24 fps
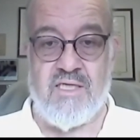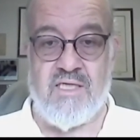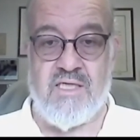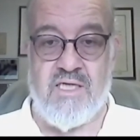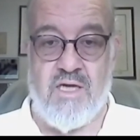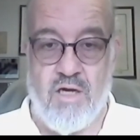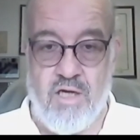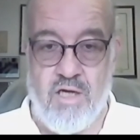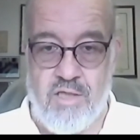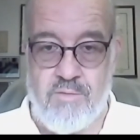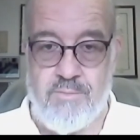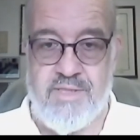
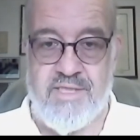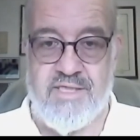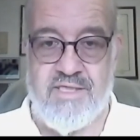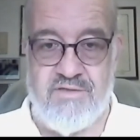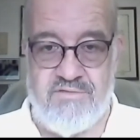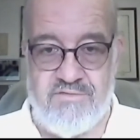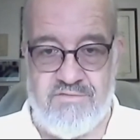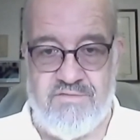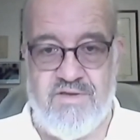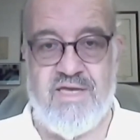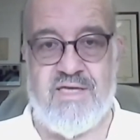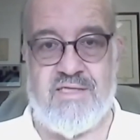karmic
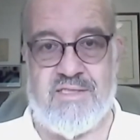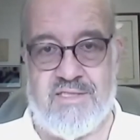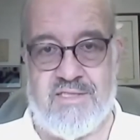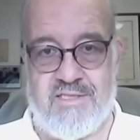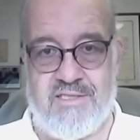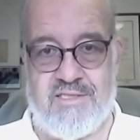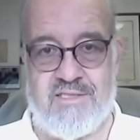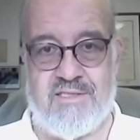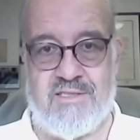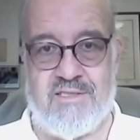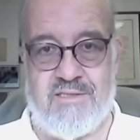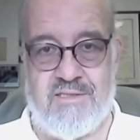event,
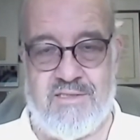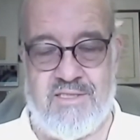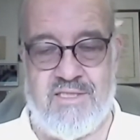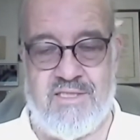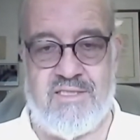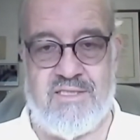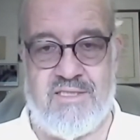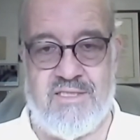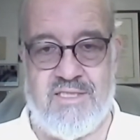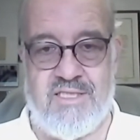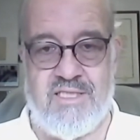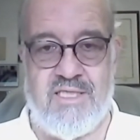
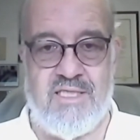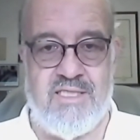that